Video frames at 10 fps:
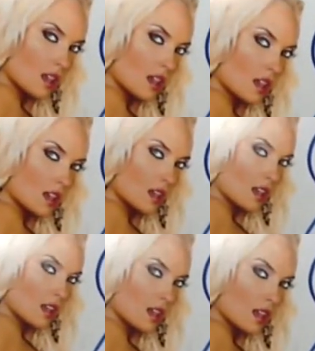It
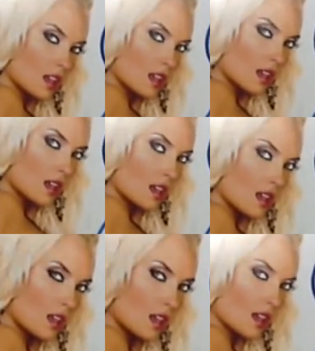is
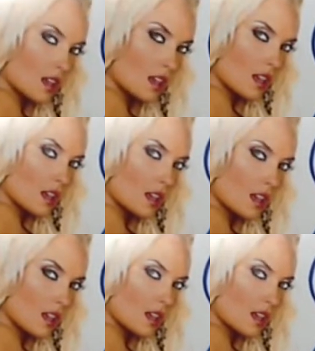none other
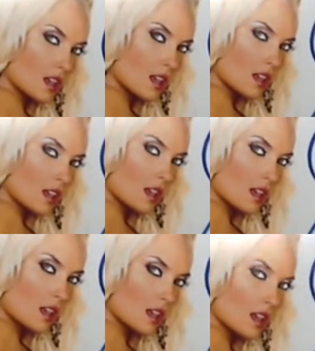than Coco,
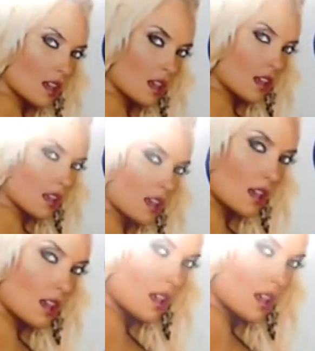it's